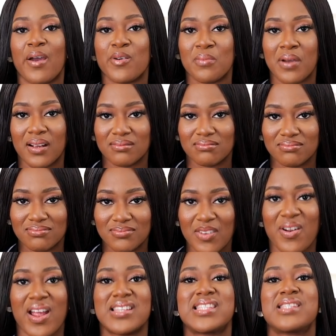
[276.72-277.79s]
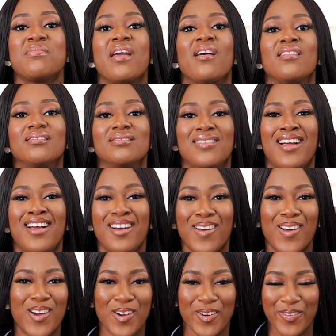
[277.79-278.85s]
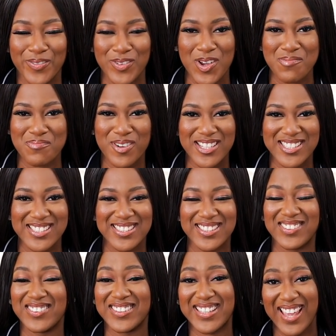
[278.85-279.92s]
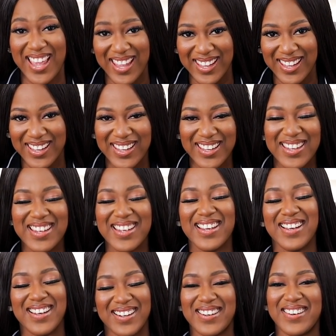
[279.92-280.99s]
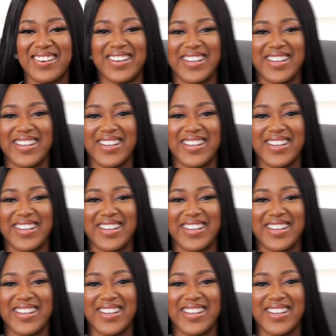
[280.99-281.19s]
aroma, the right smell of your body, okay? All